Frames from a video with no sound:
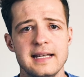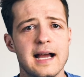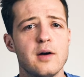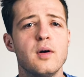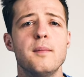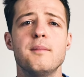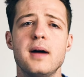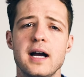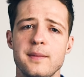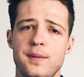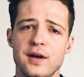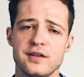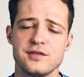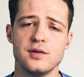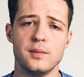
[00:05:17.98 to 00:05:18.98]
Now, my
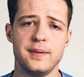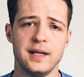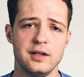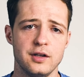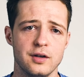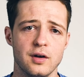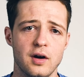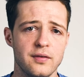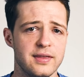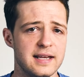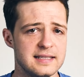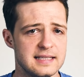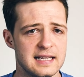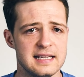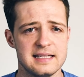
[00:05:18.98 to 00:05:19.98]
personal opinion on
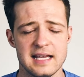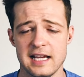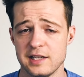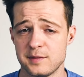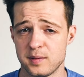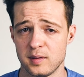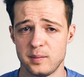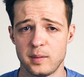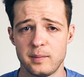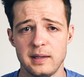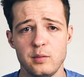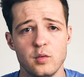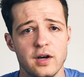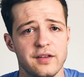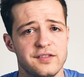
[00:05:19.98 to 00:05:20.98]
this is that it's
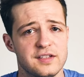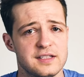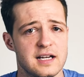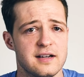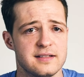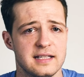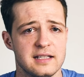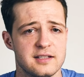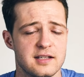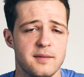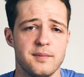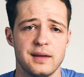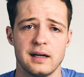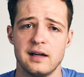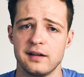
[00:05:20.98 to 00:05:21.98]
probably worth starting
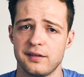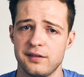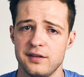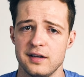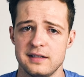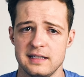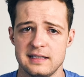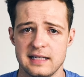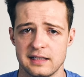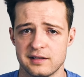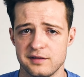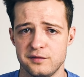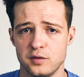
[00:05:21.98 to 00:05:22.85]
something like 36 to